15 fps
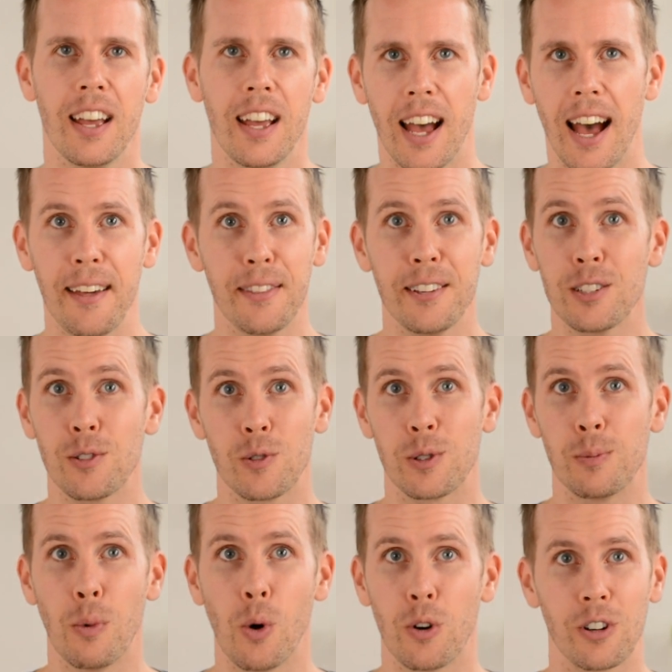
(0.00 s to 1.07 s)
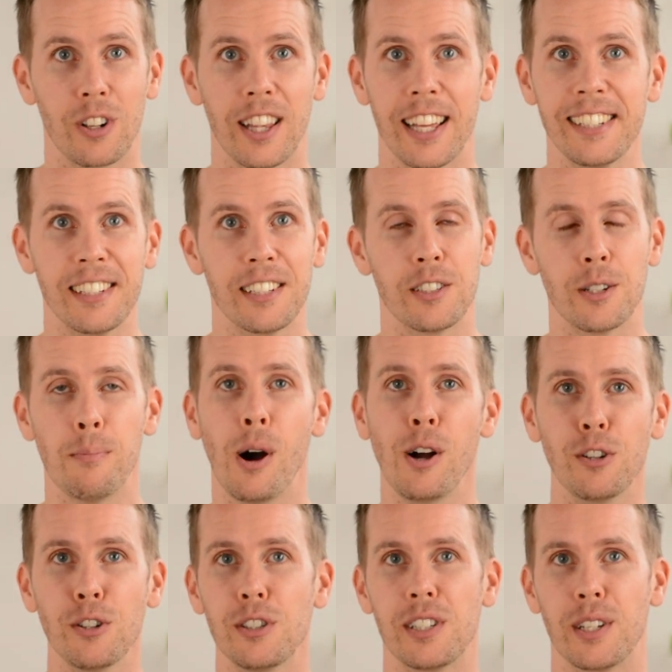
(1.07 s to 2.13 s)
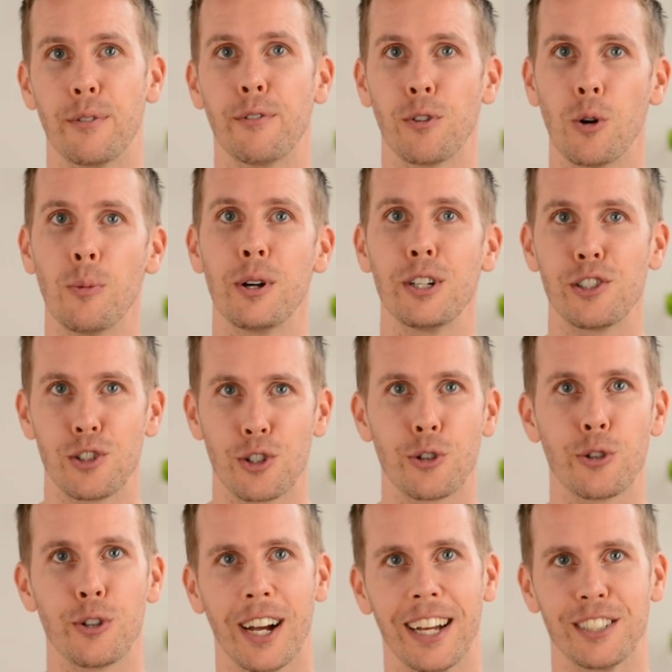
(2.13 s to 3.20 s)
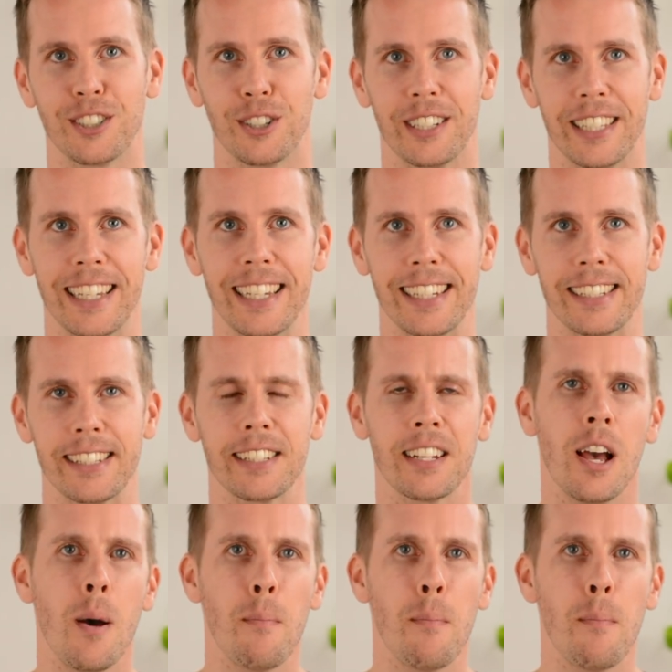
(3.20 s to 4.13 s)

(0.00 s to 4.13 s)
Athens was more or less a democracy for almost 200 years,